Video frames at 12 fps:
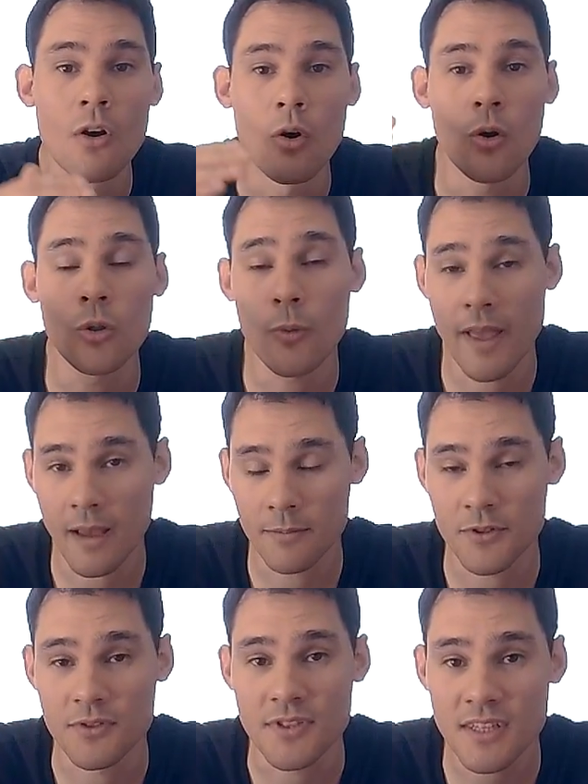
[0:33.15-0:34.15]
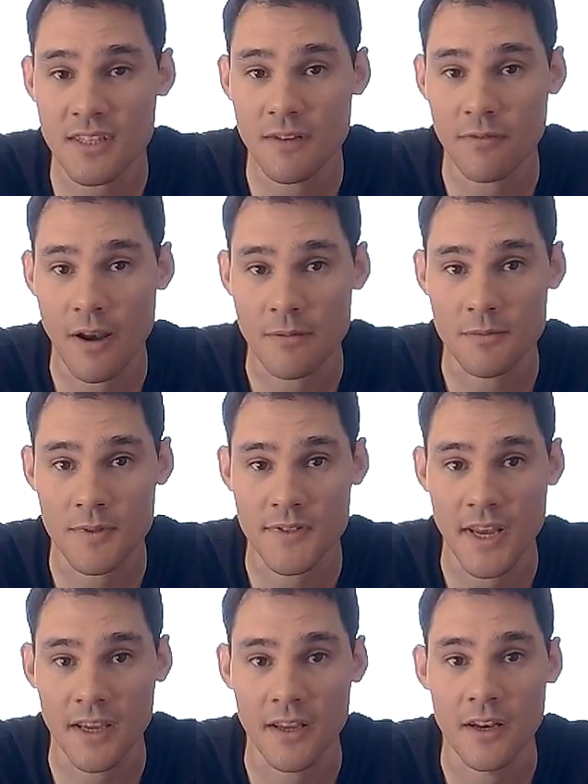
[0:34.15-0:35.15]
all the way up to 60 frames per
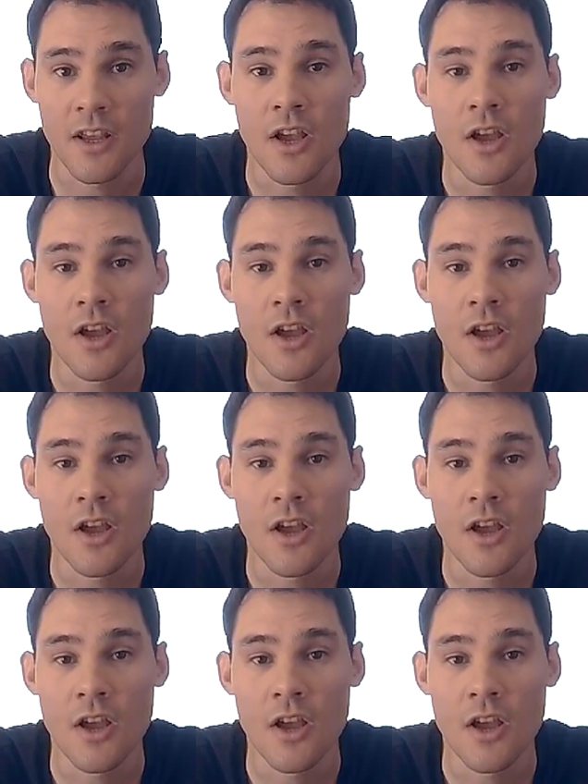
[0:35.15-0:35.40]
second.